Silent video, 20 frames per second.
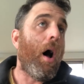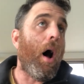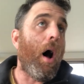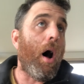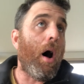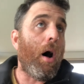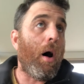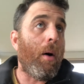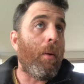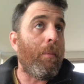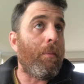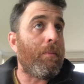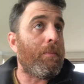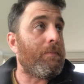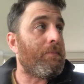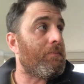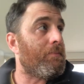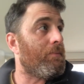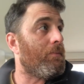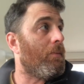What
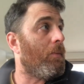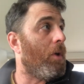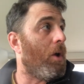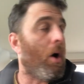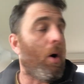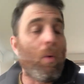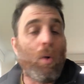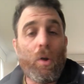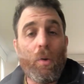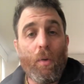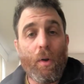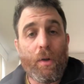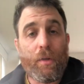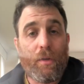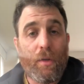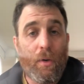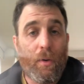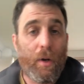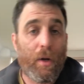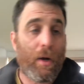do you want to
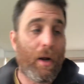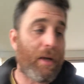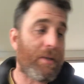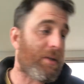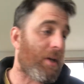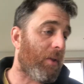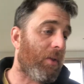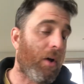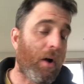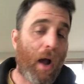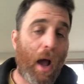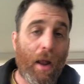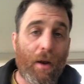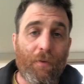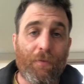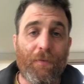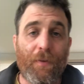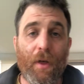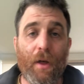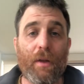do here? And I said, look, I
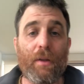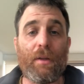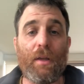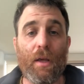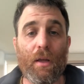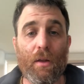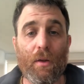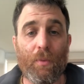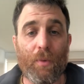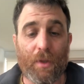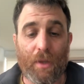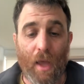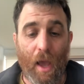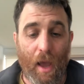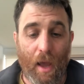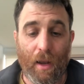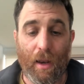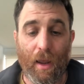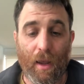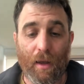don't feel like dealing with the
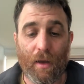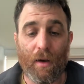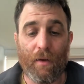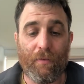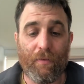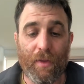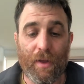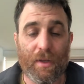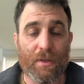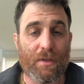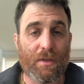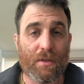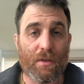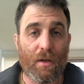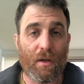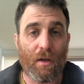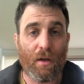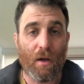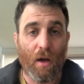headache of this.